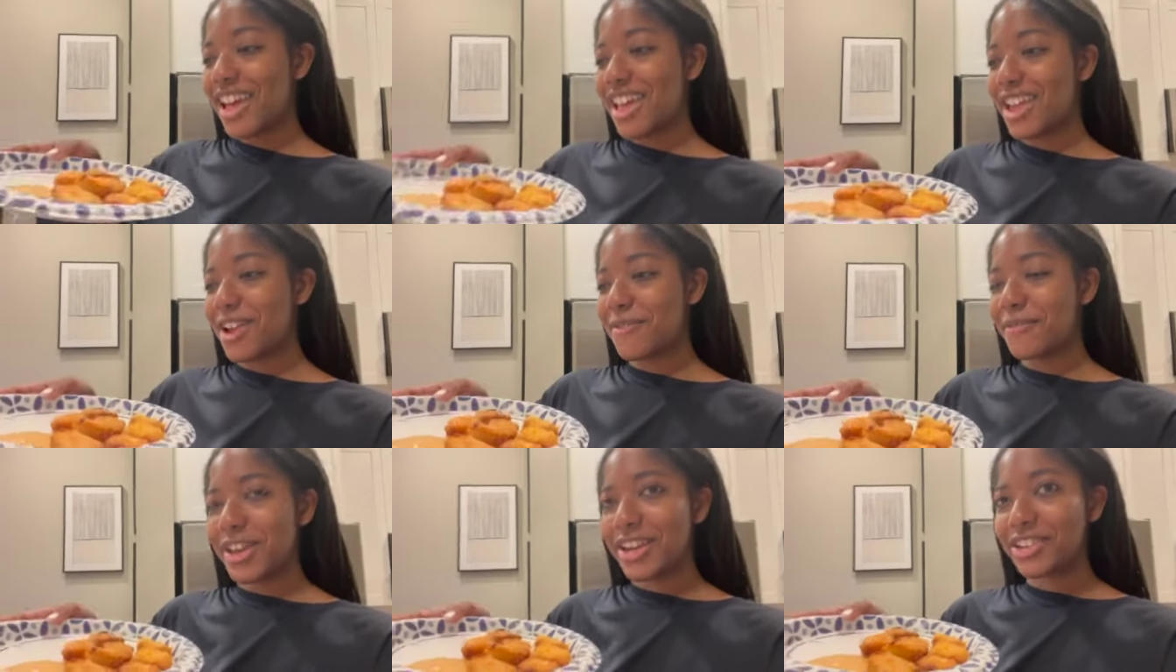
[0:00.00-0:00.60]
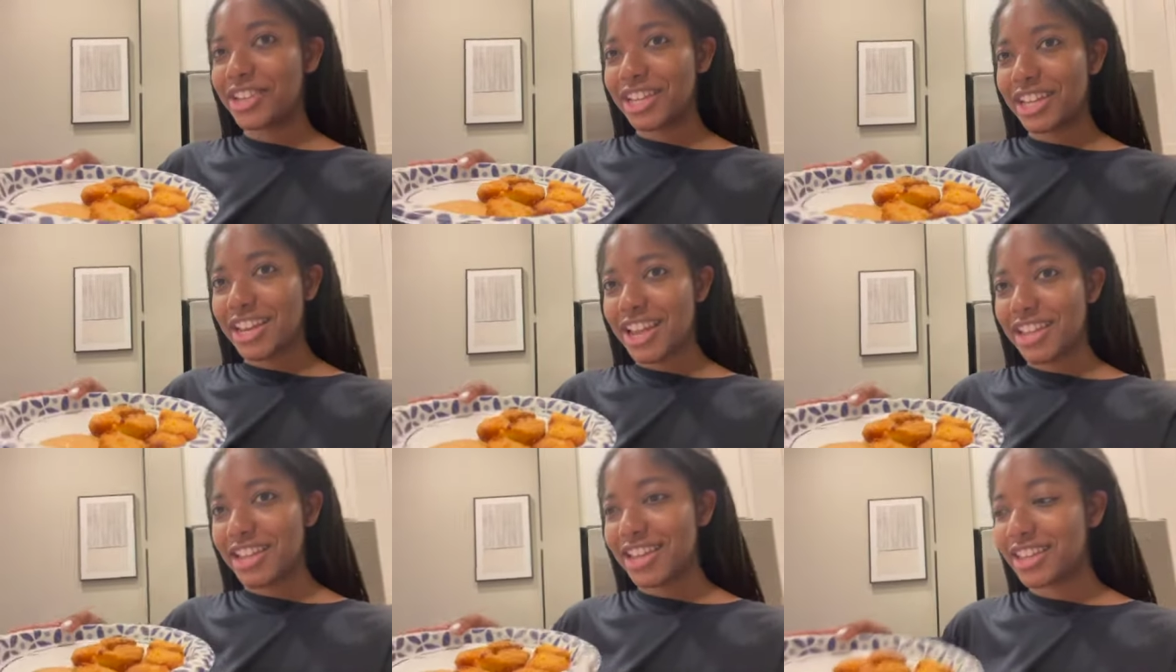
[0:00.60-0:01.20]
I air fried chicken
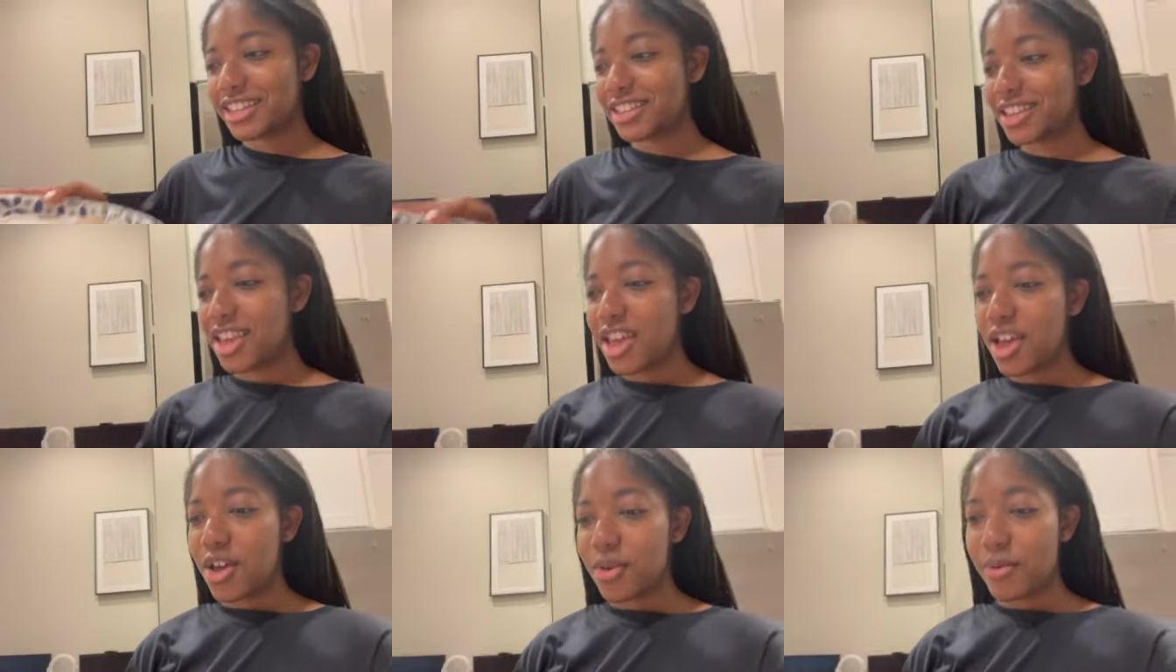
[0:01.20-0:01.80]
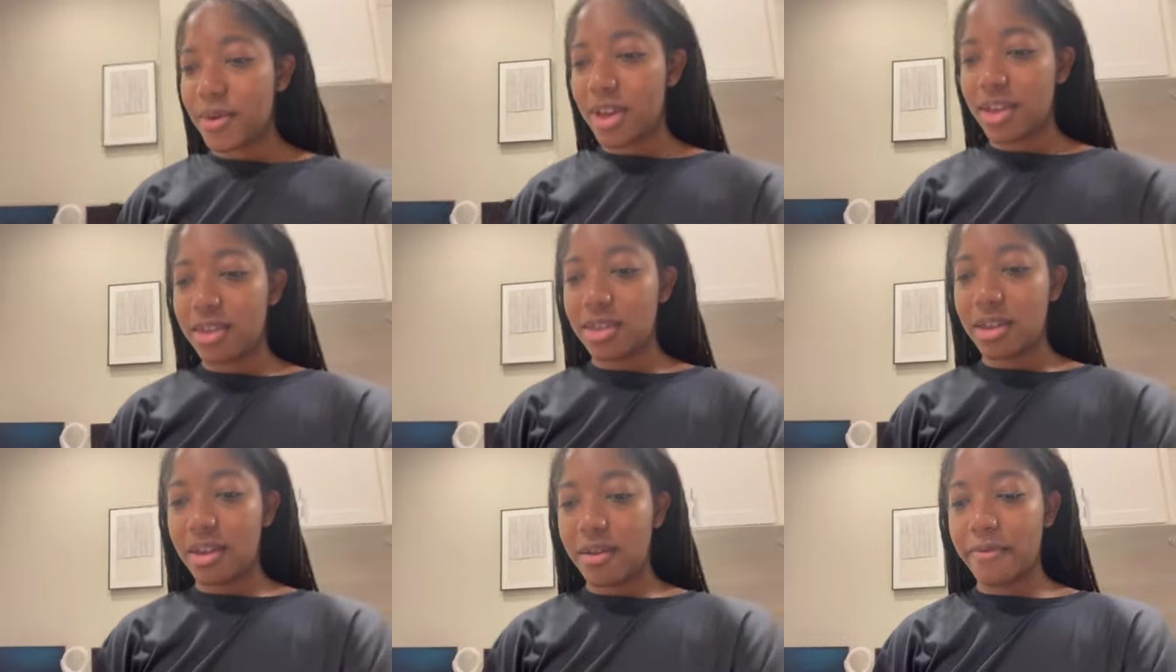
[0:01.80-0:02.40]
nuggets with
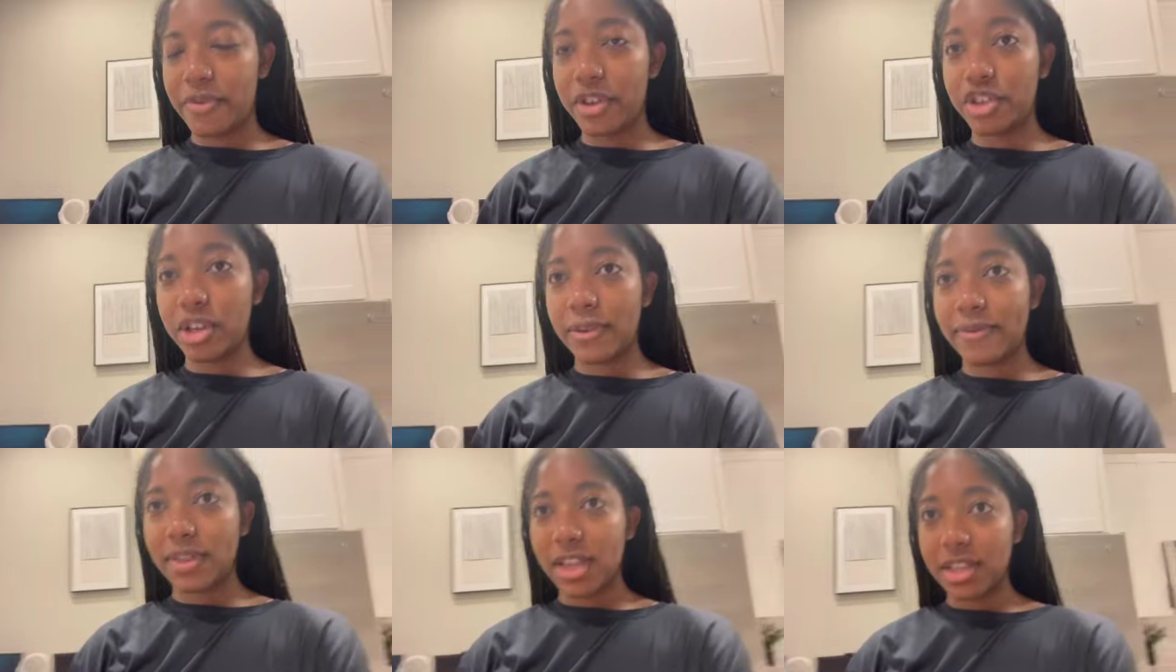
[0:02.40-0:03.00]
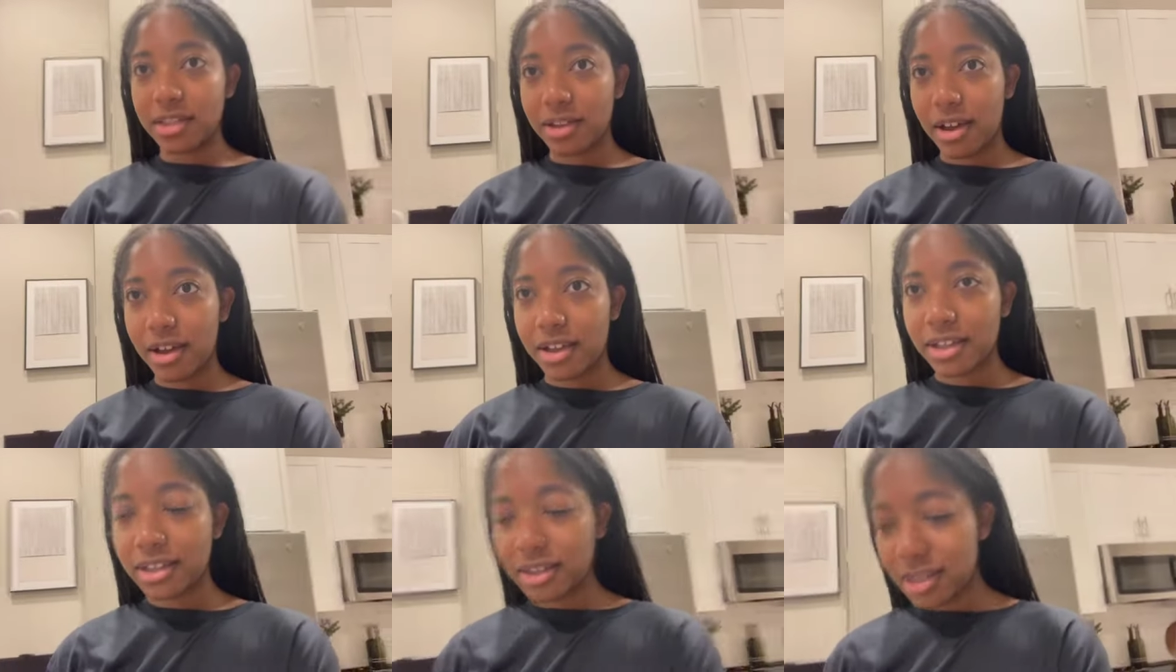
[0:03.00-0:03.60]
um, the Chick-fil-A
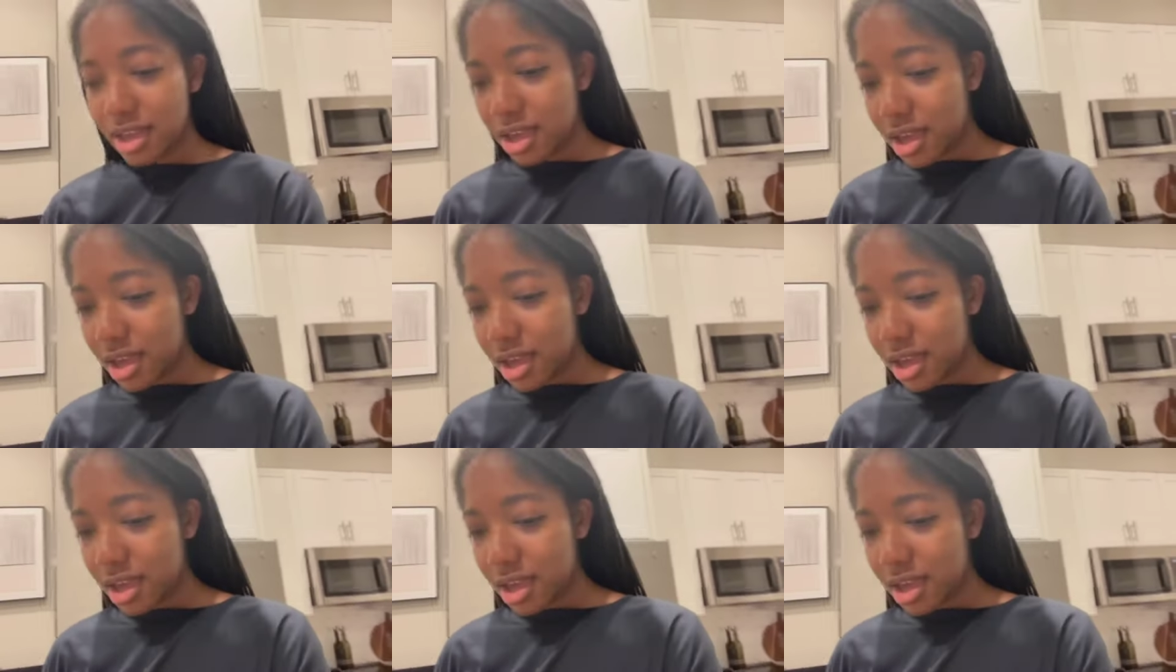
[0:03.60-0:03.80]
sauce.